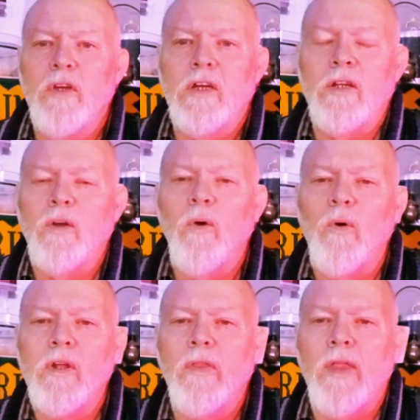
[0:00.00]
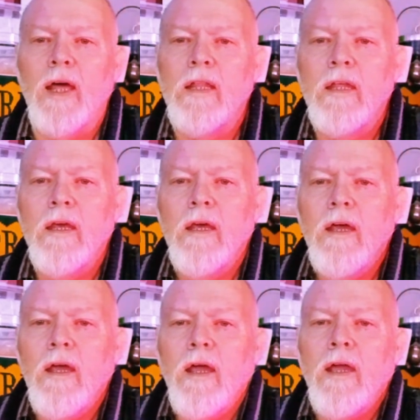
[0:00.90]
you can call it that.
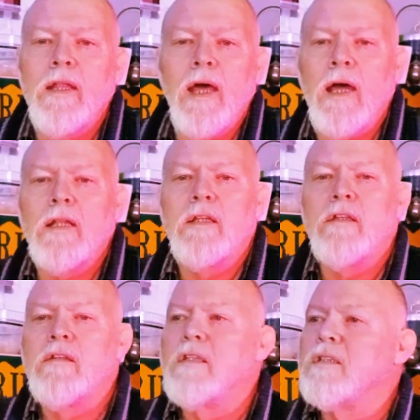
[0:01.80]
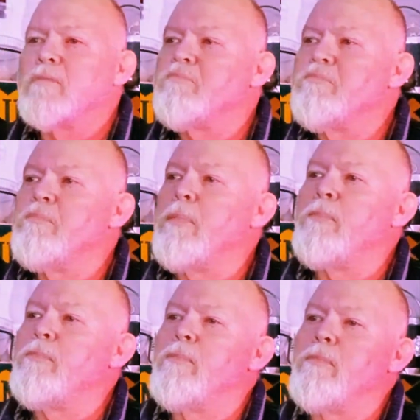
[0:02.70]
It had this
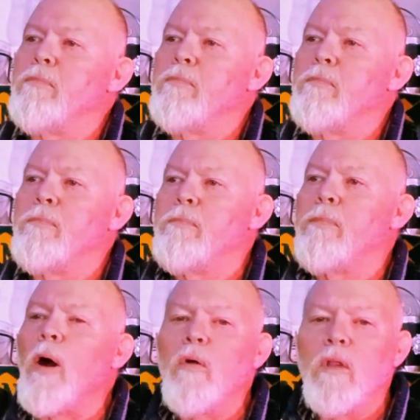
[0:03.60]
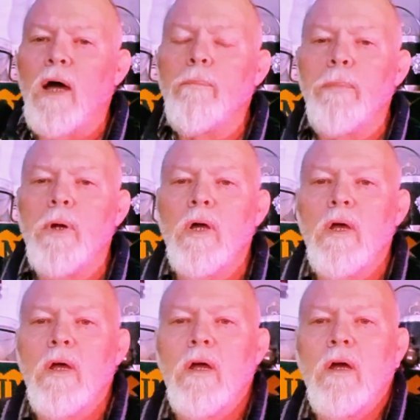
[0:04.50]
pole up
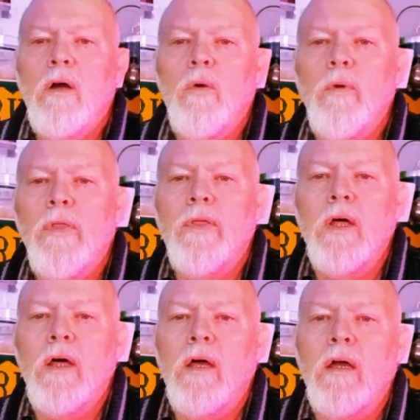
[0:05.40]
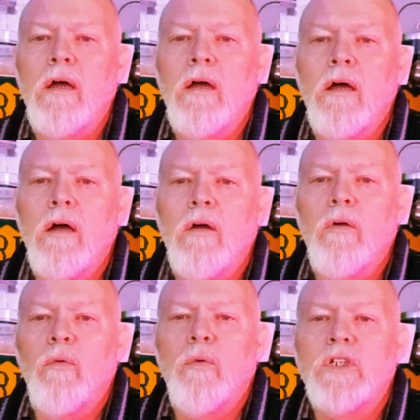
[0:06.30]
with
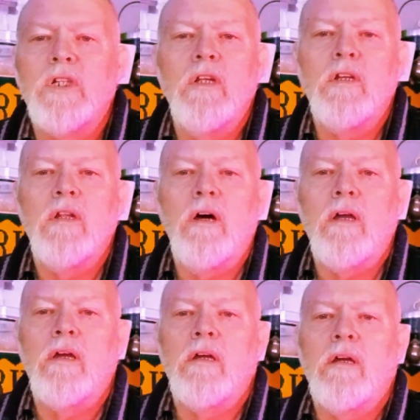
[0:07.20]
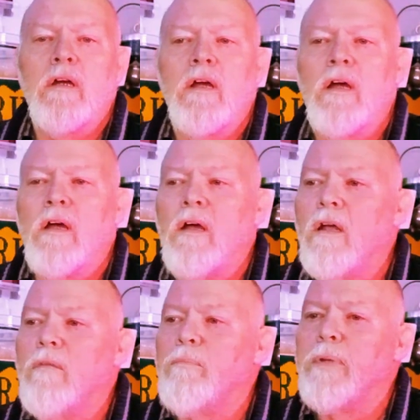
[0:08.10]
which looked like
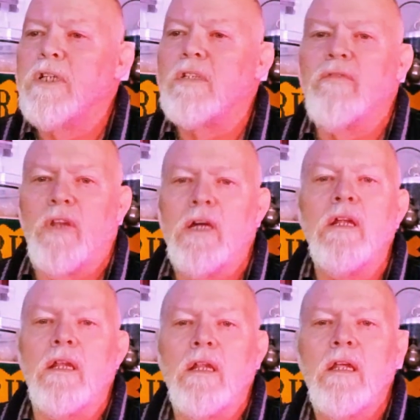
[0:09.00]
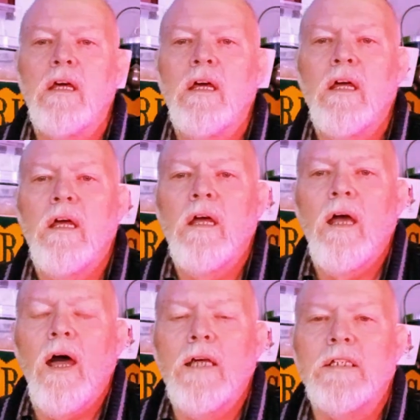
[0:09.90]
a piece of linen
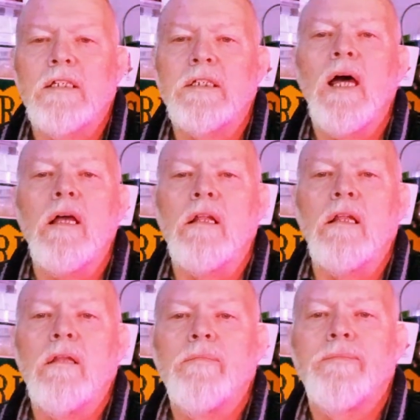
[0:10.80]
as a sail,